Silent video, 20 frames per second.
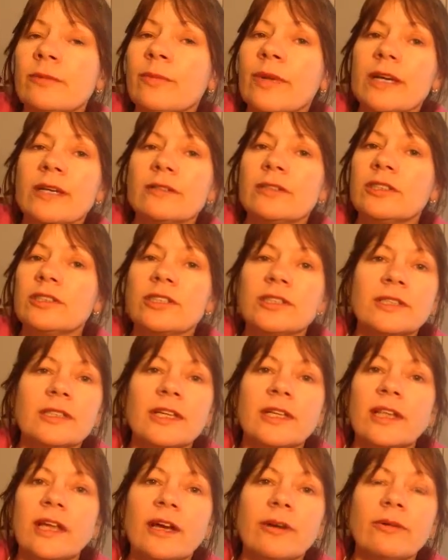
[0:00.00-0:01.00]
pounds just
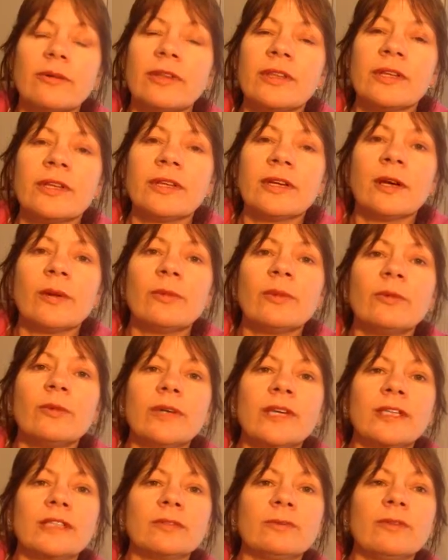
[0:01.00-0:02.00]
like that within a couple of
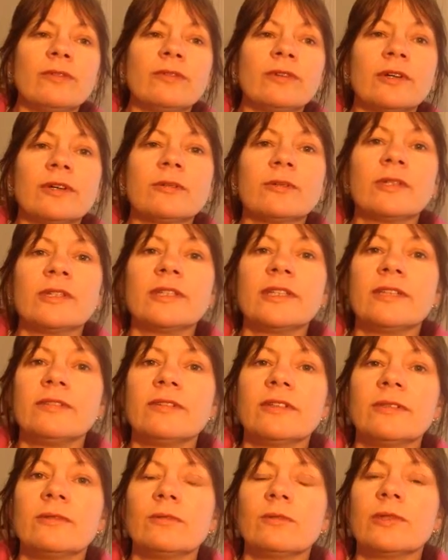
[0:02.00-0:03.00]
weeks before I really
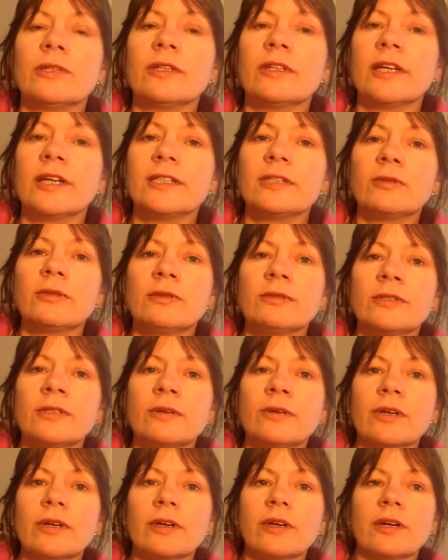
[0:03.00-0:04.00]
even realized what was
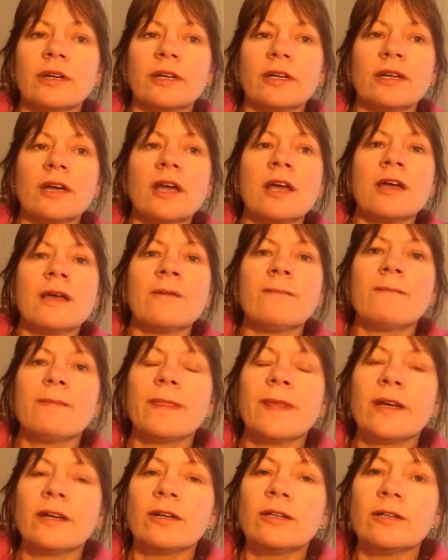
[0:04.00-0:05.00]
going on.
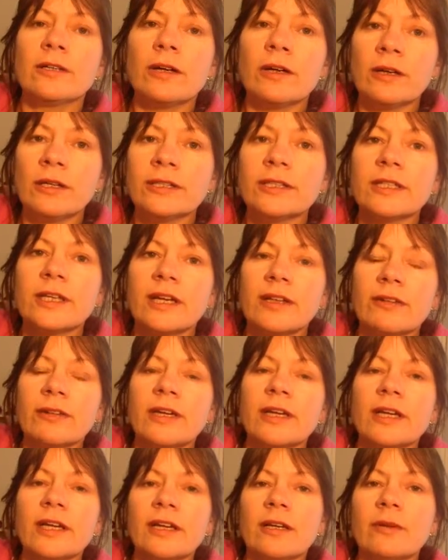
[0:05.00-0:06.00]
And altogether
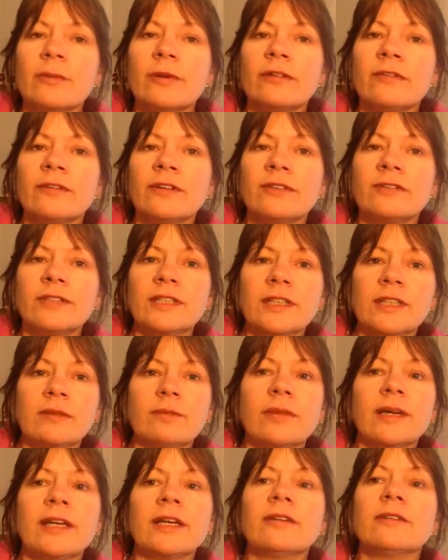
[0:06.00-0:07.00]
I gained about
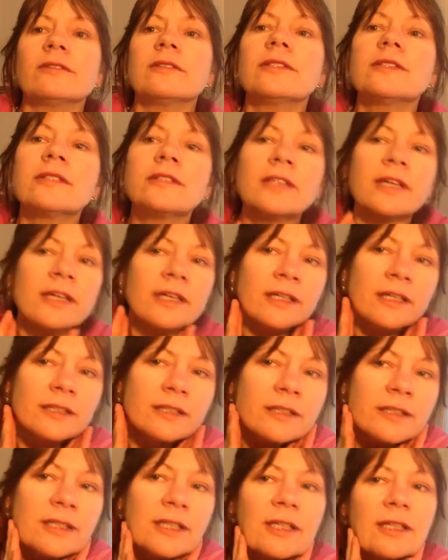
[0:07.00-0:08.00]
15 pounds, as I can
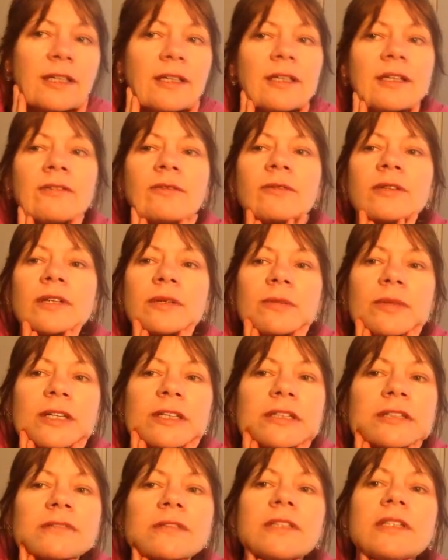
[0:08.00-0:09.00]
see even when I make
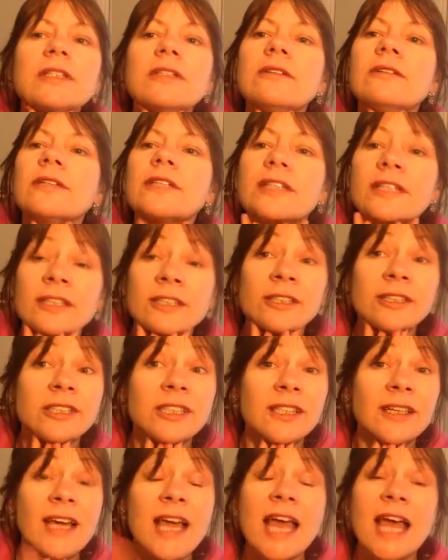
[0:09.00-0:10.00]
this video in here.
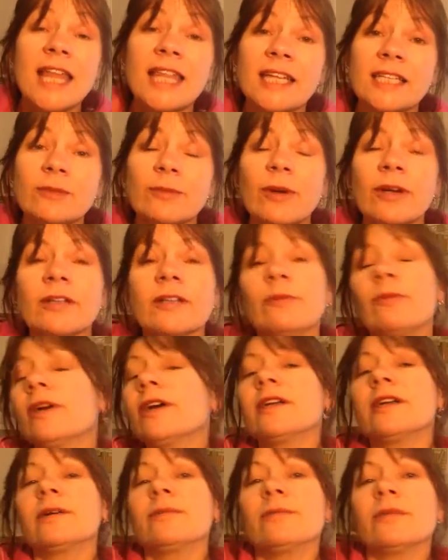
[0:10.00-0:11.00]
So that's partly
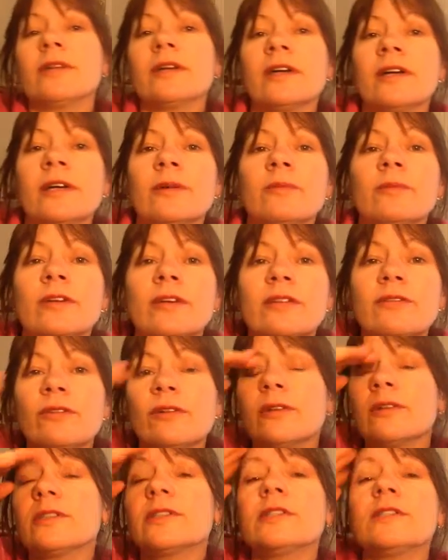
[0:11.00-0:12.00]
what I'm looking
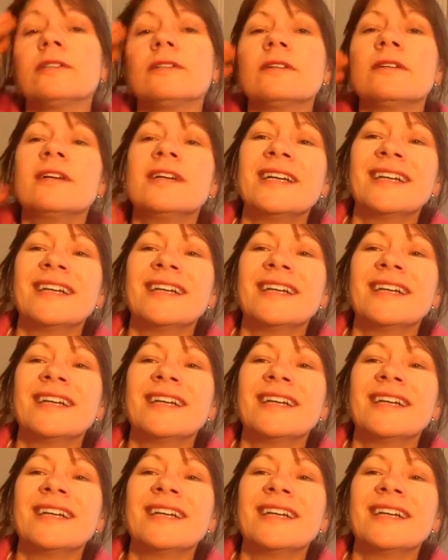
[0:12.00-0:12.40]
forward to,